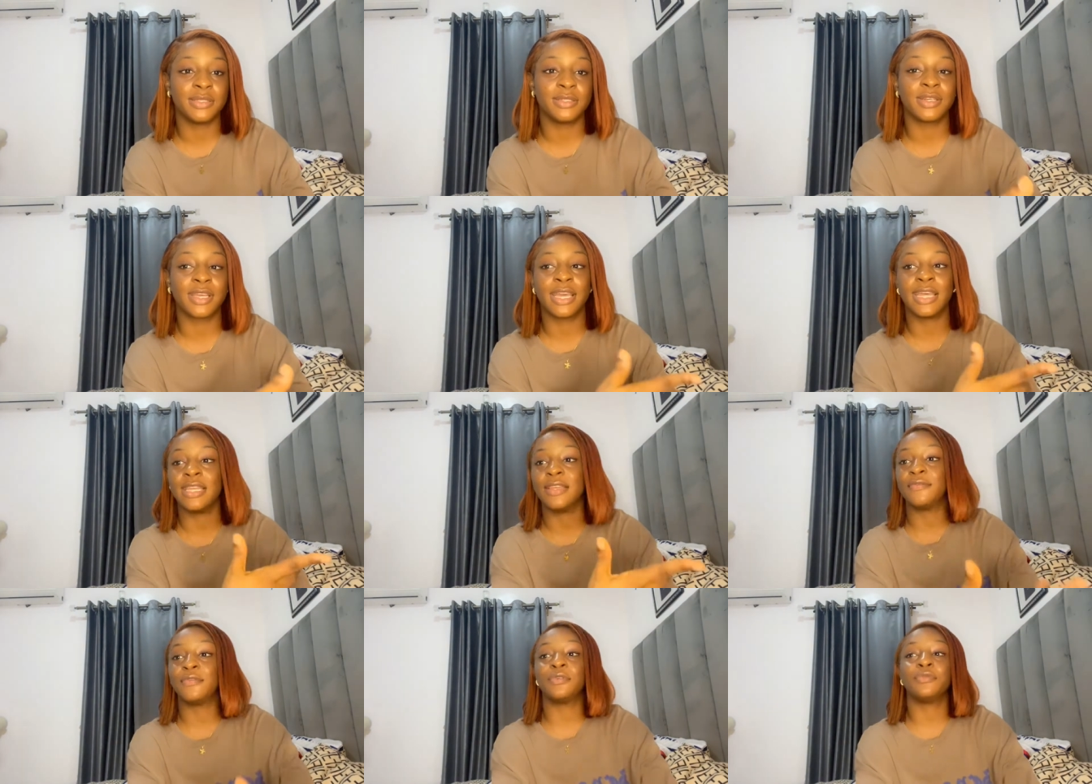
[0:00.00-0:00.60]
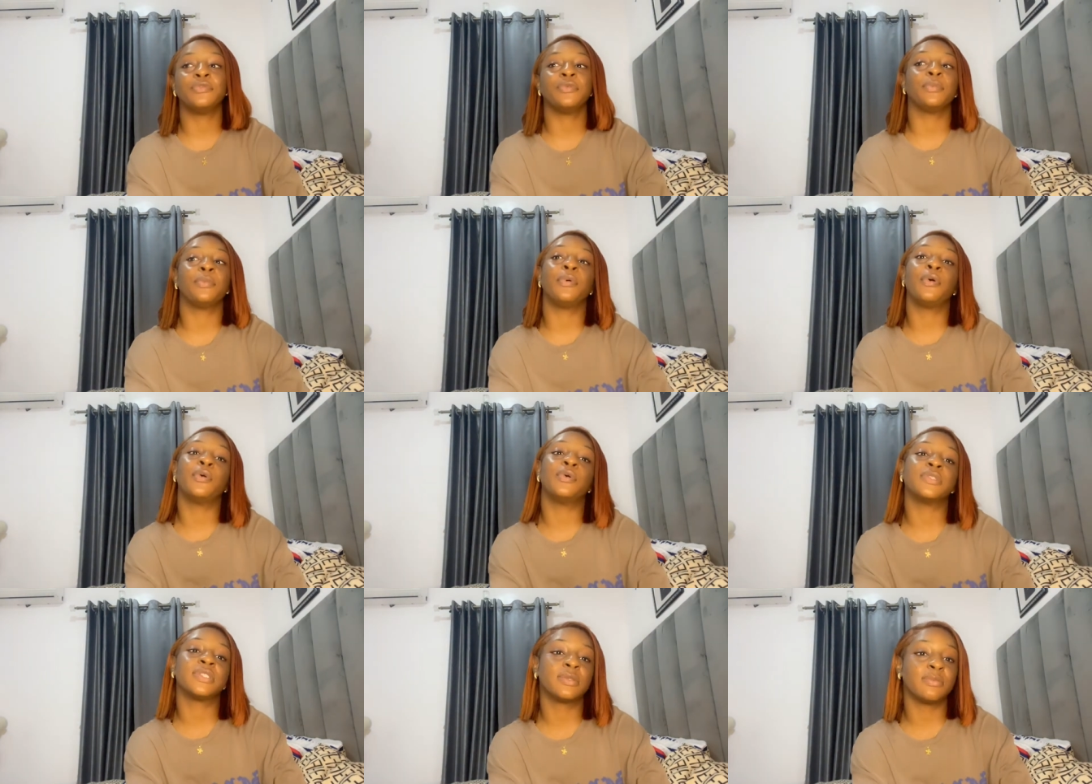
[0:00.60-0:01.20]
You can even
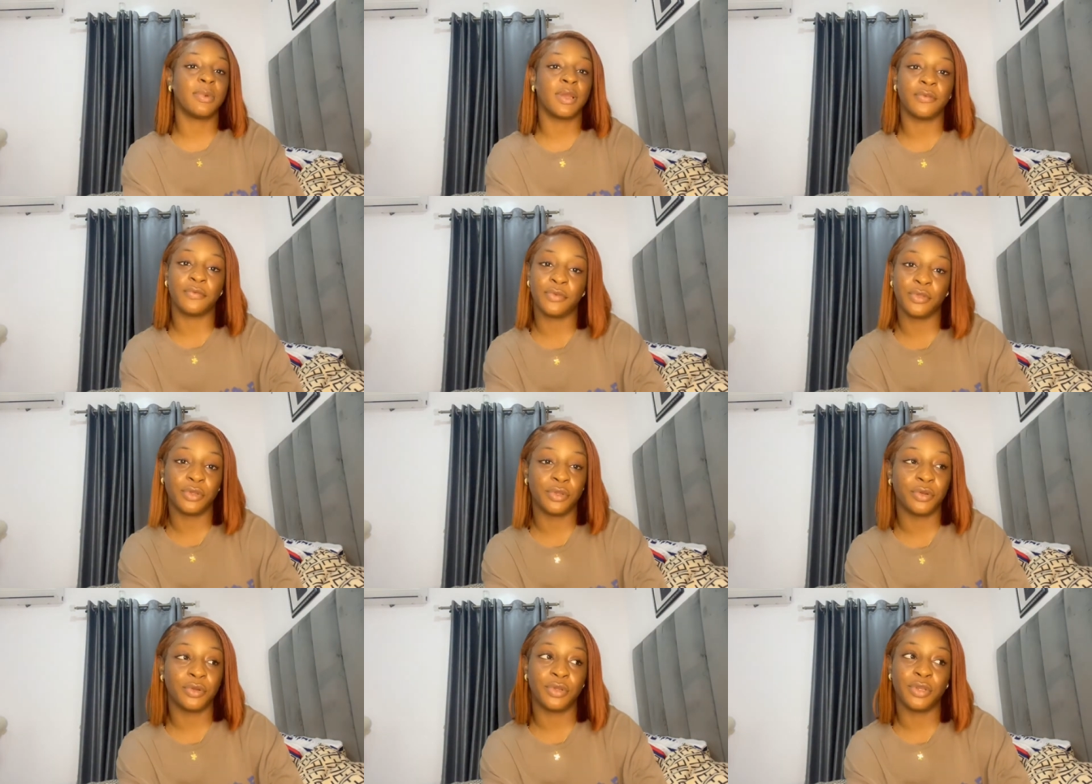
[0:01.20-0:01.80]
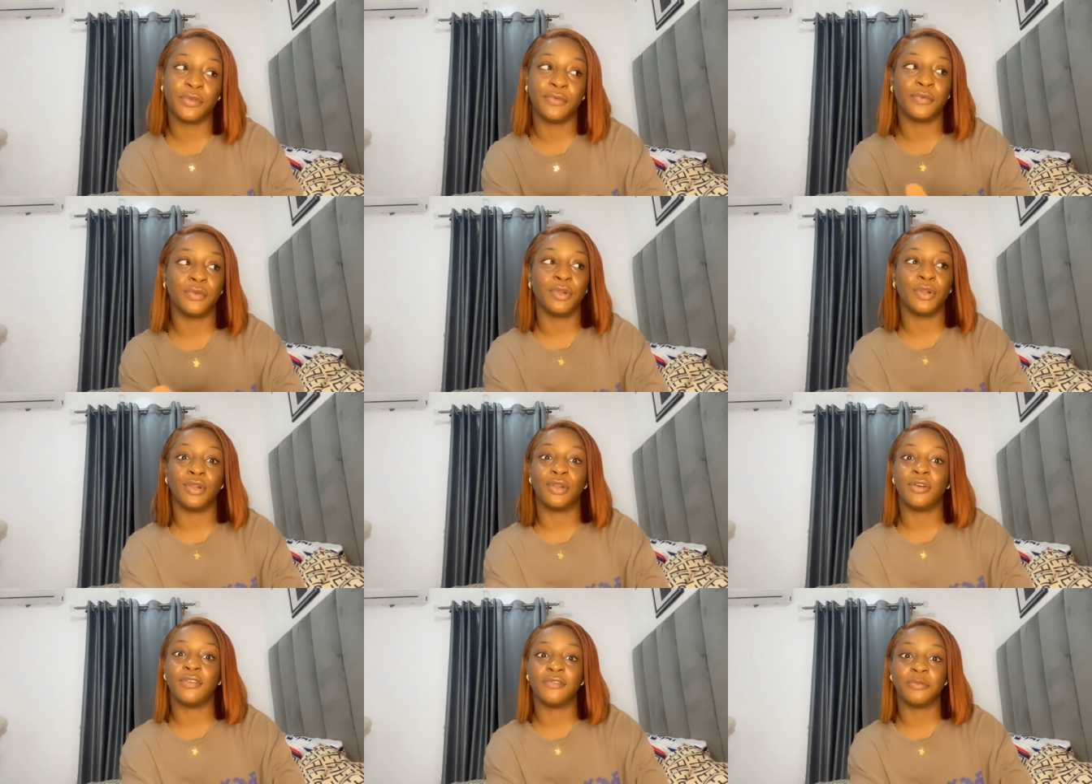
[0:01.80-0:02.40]
repost my video if you
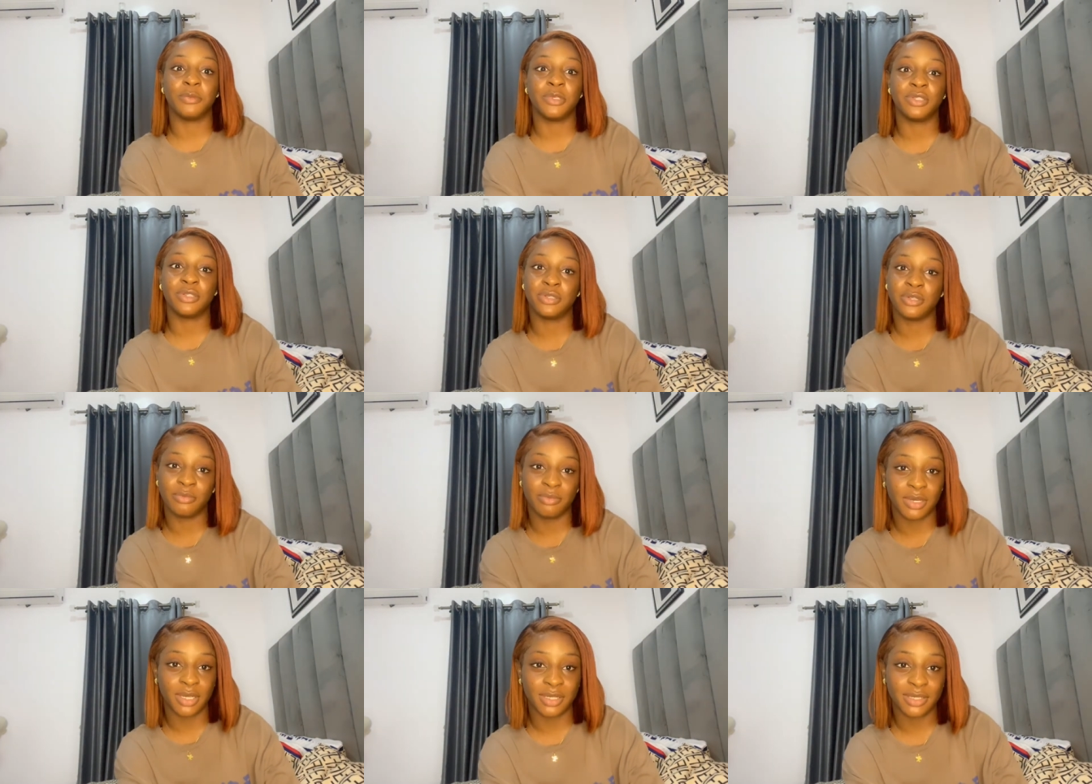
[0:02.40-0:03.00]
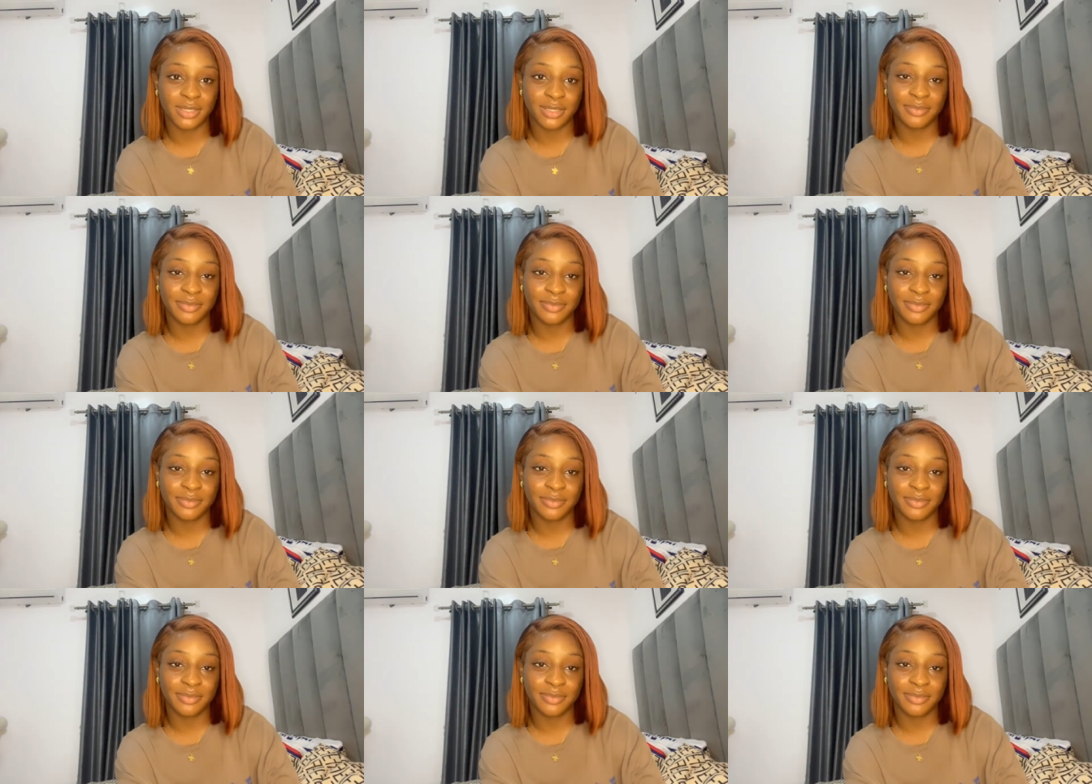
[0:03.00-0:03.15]
love me so much.